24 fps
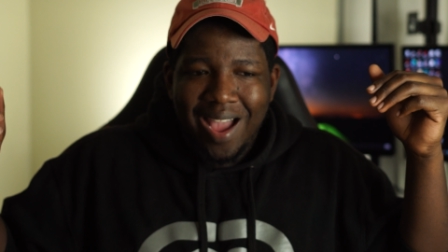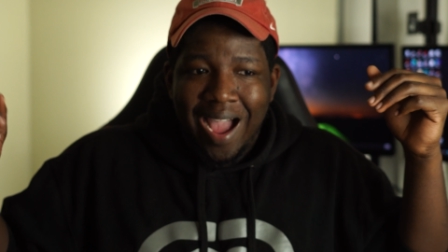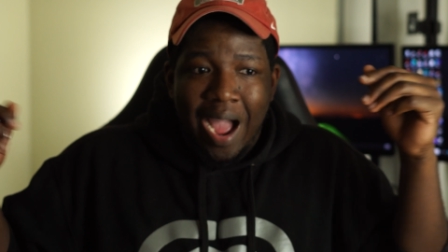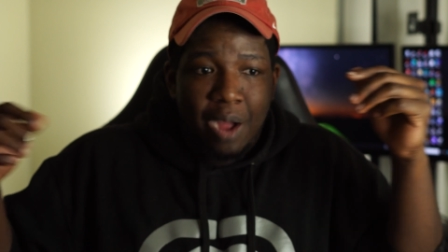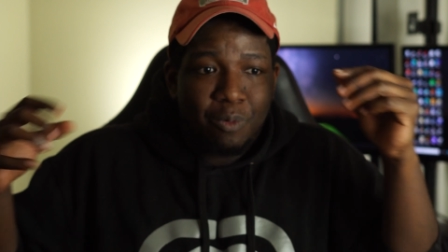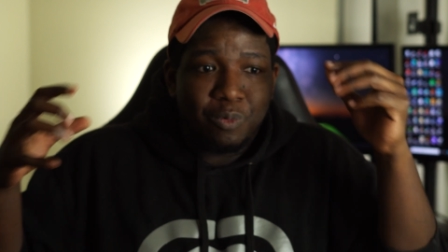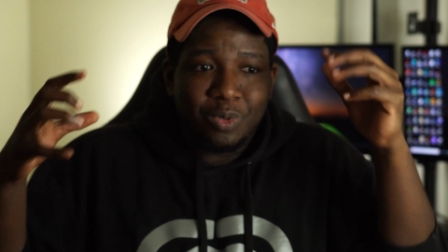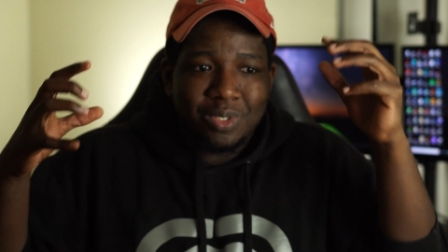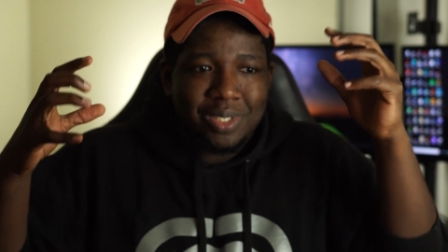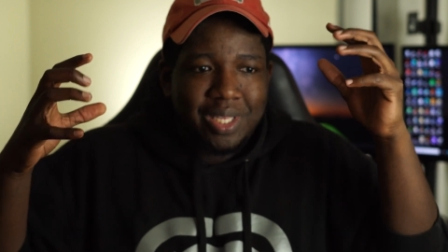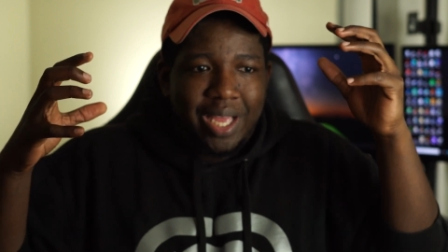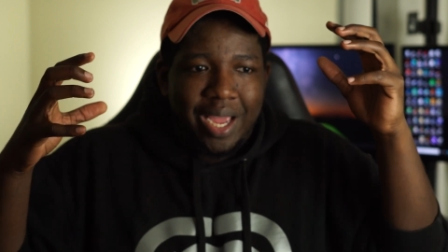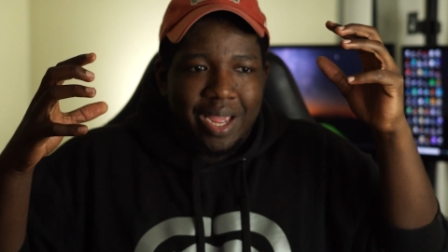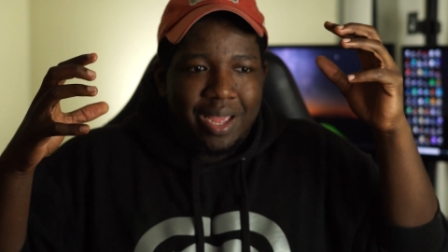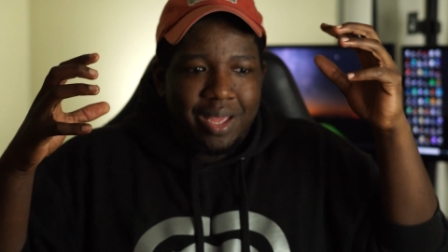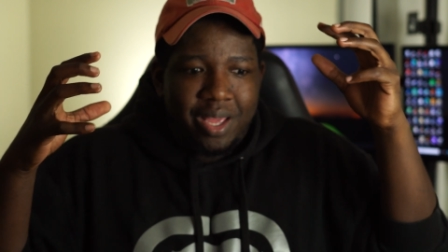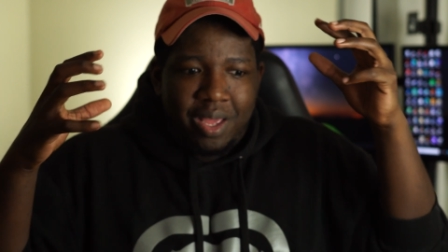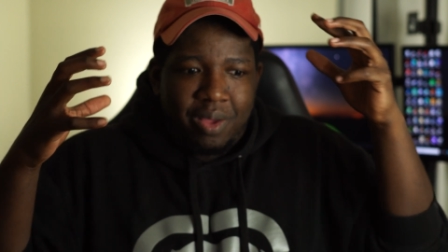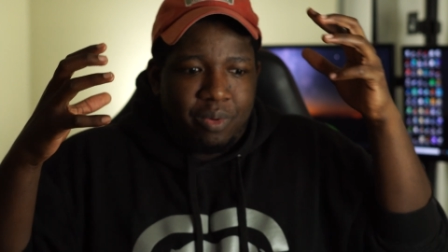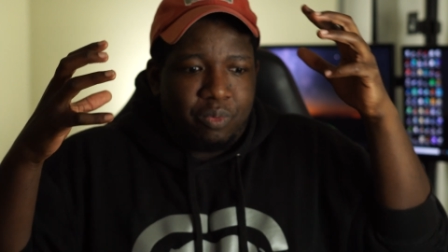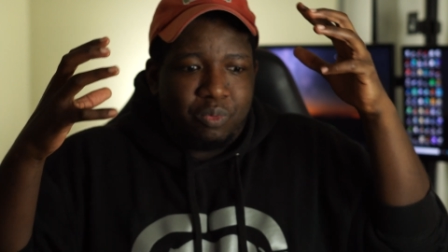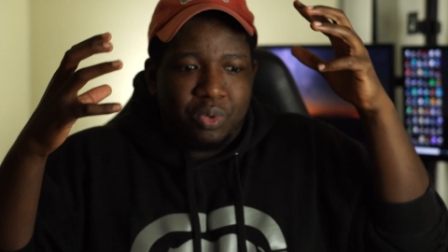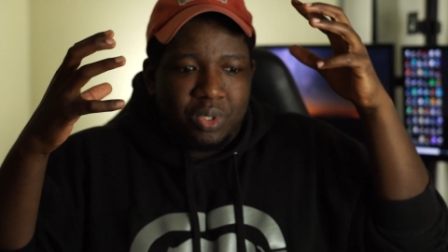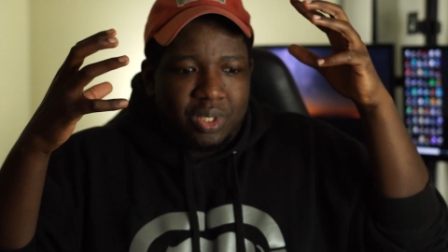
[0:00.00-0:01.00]
it
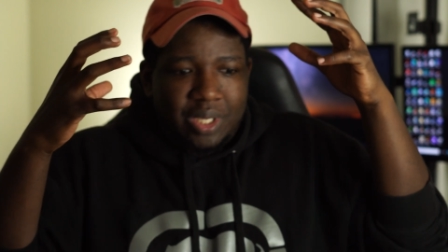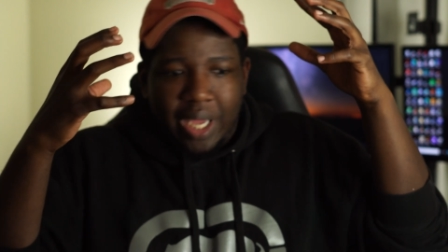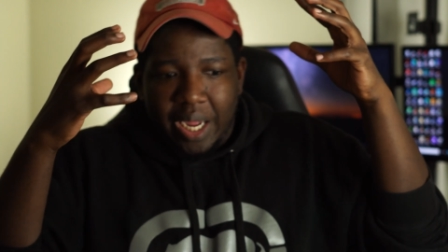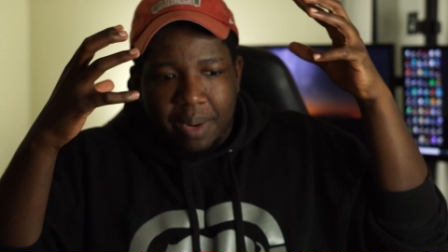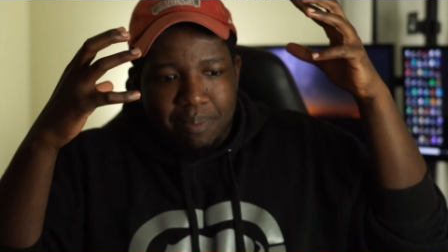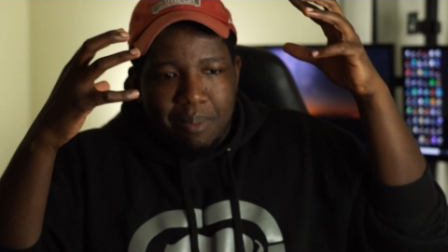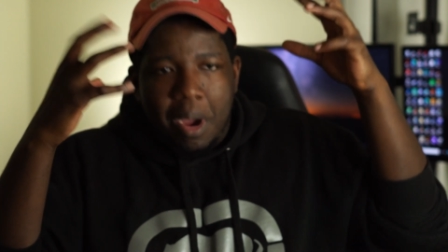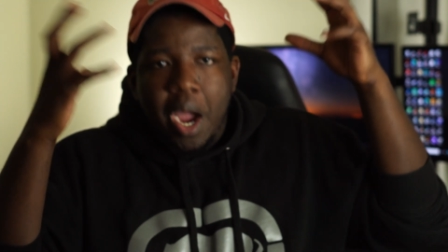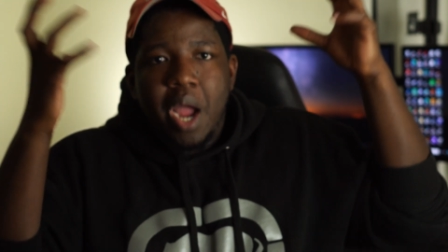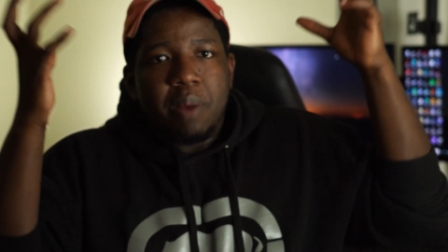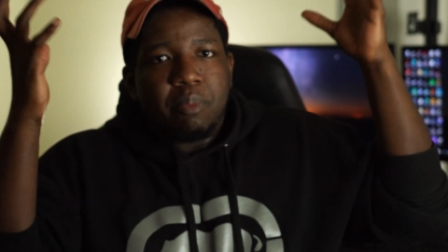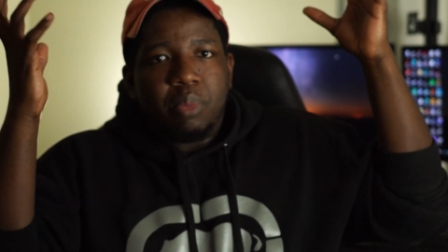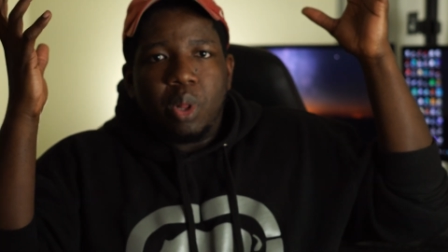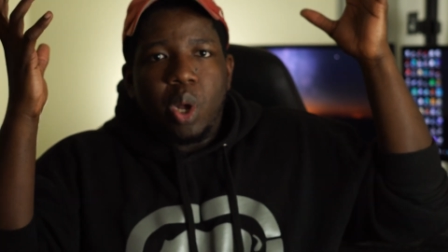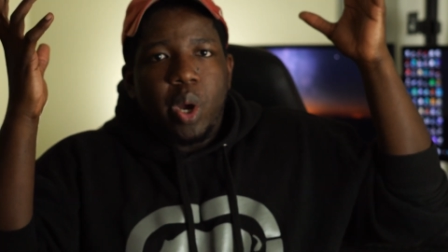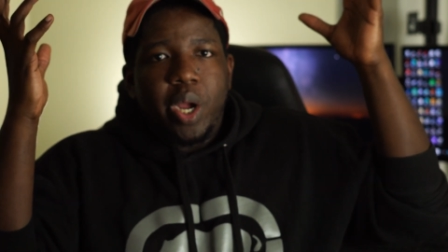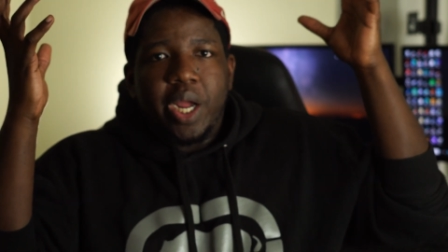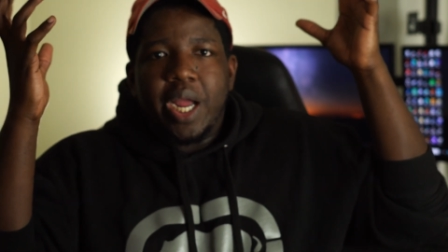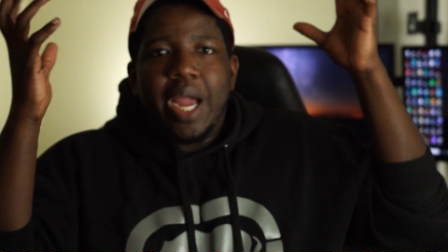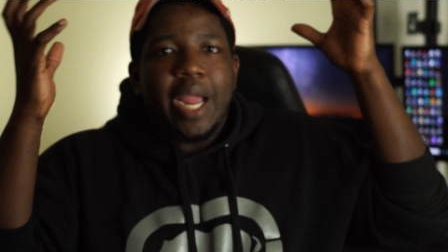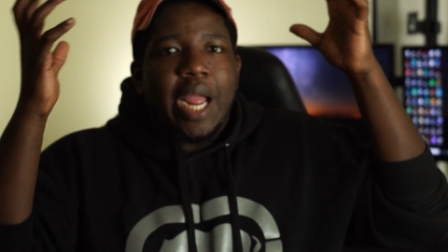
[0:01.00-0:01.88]
was like mind-blowing.